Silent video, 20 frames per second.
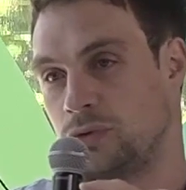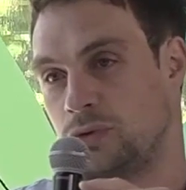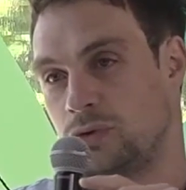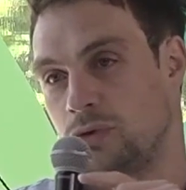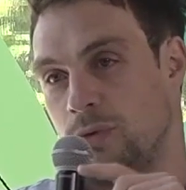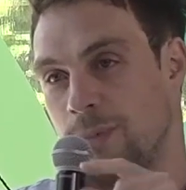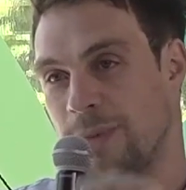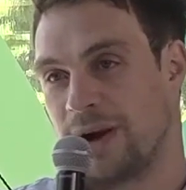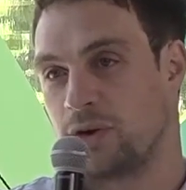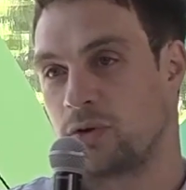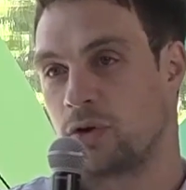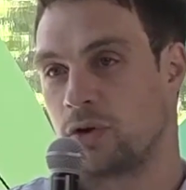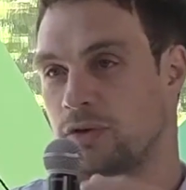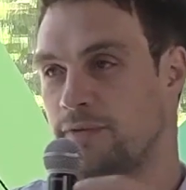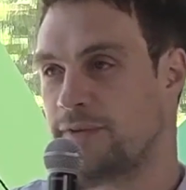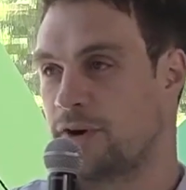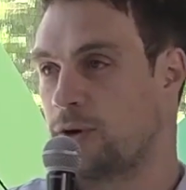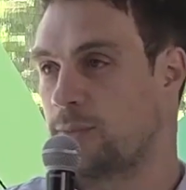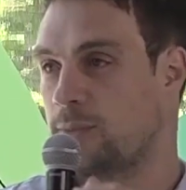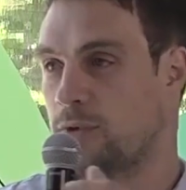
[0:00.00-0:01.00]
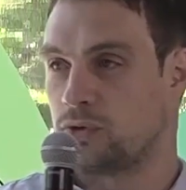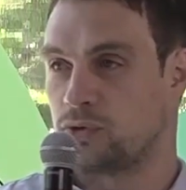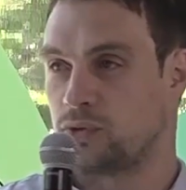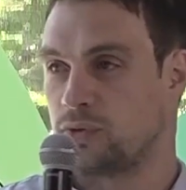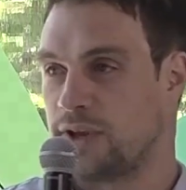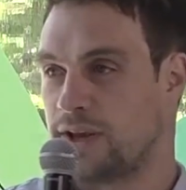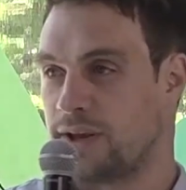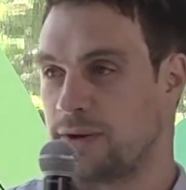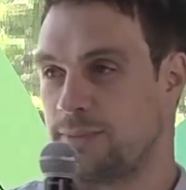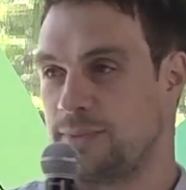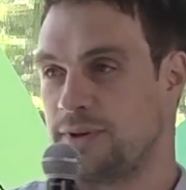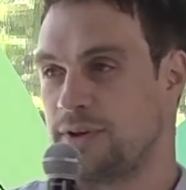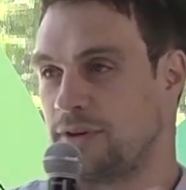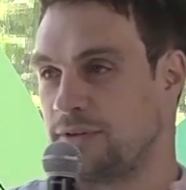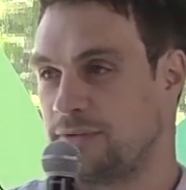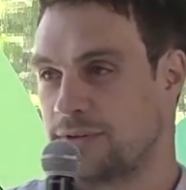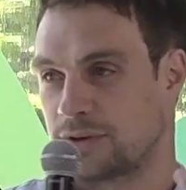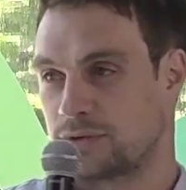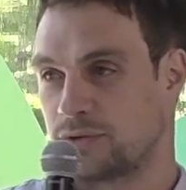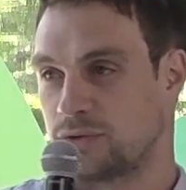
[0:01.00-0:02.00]
the macro environment today, meaning
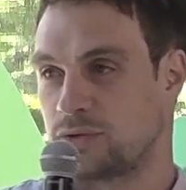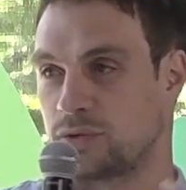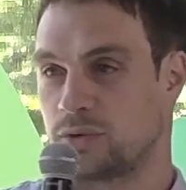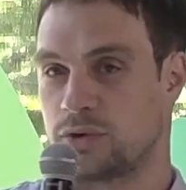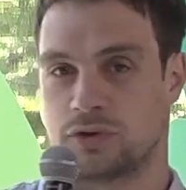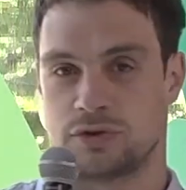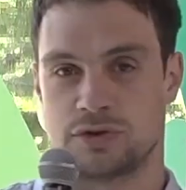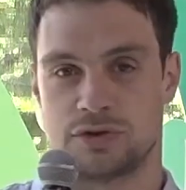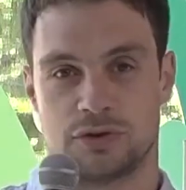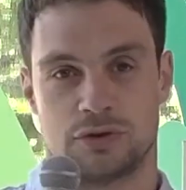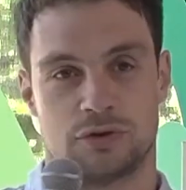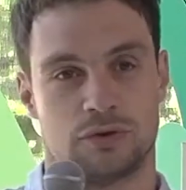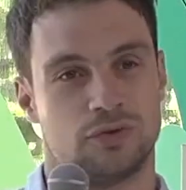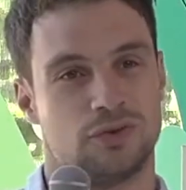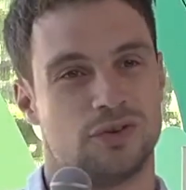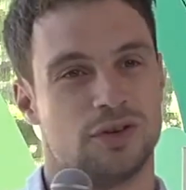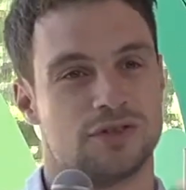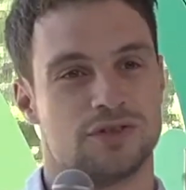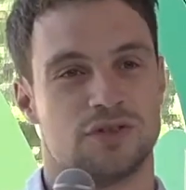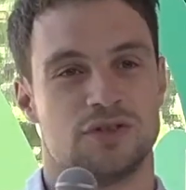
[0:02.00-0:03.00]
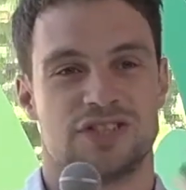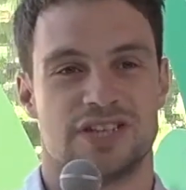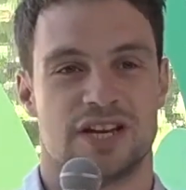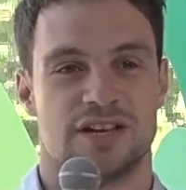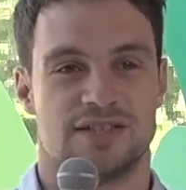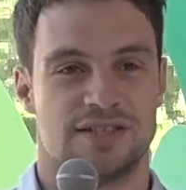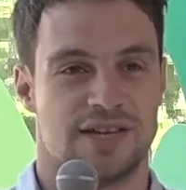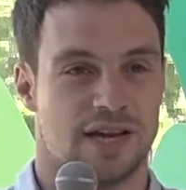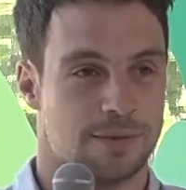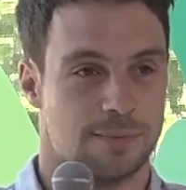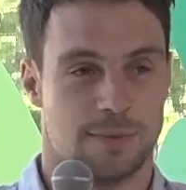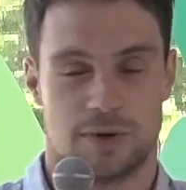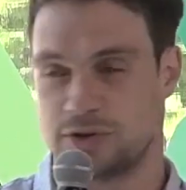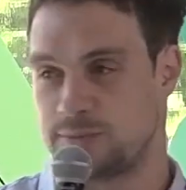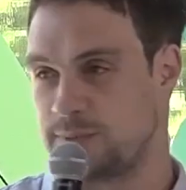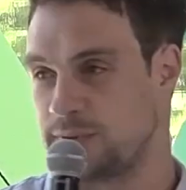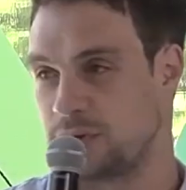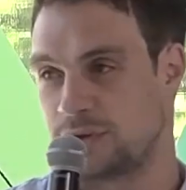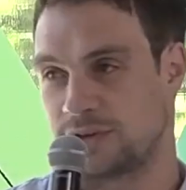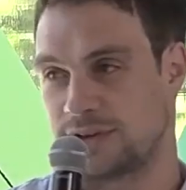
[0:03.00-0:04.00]
versus 2 years ago, doesn't change that much
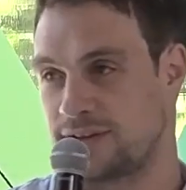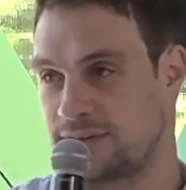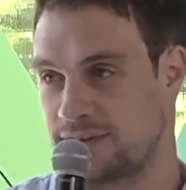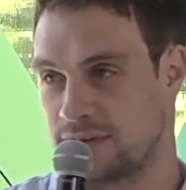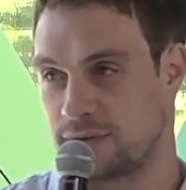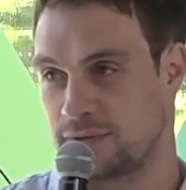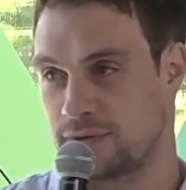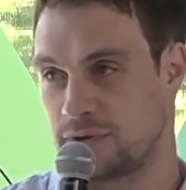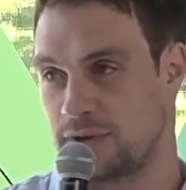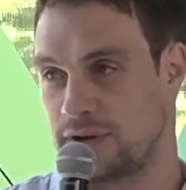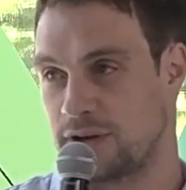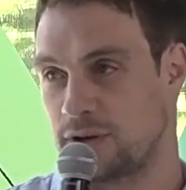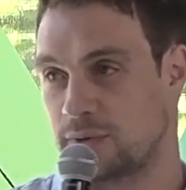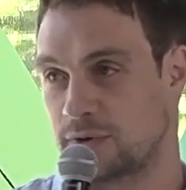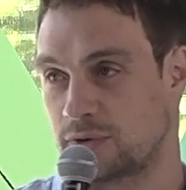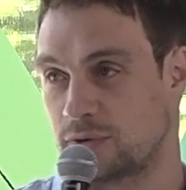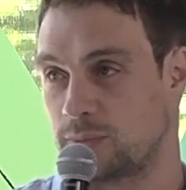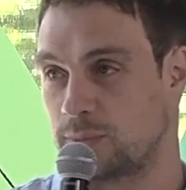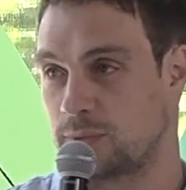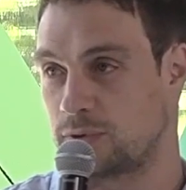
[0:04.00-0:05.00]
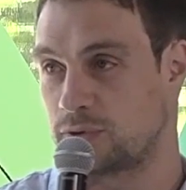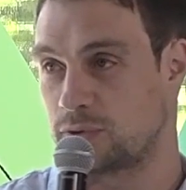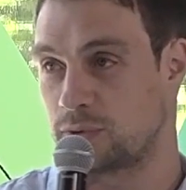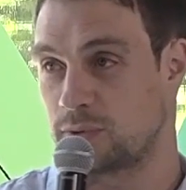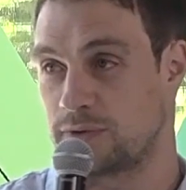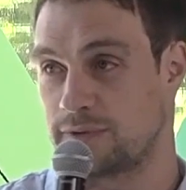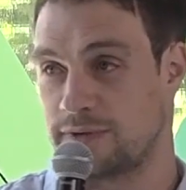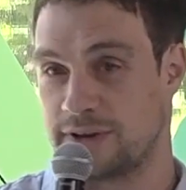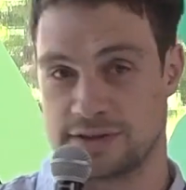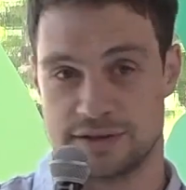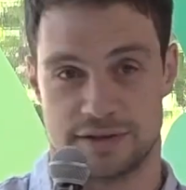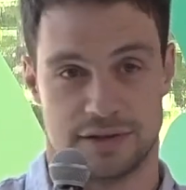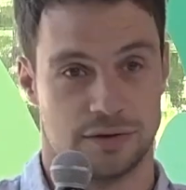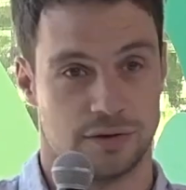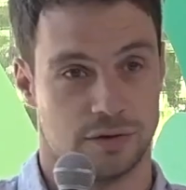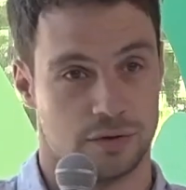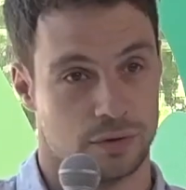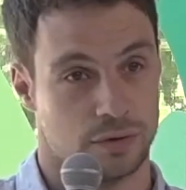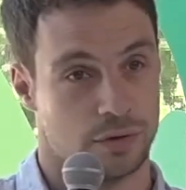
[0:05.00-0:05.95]
because at the end of the day, we're supposed to invest in